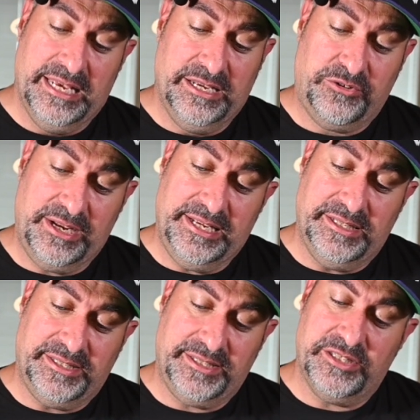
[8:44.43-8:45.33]

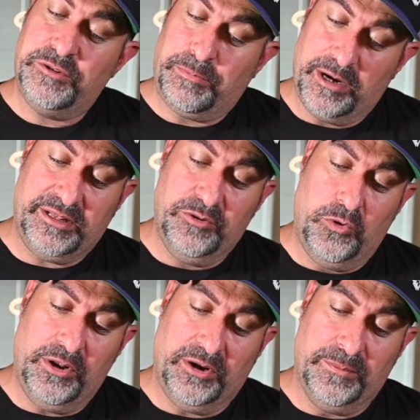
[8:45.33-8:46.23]
Ingredients, sparkling
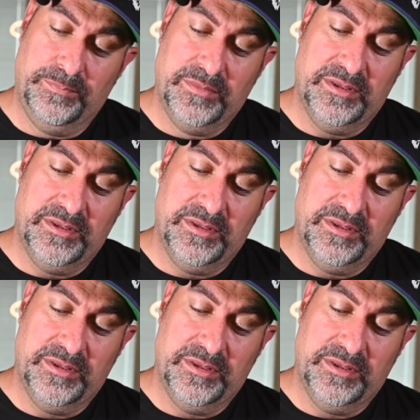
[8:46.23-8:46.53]
water,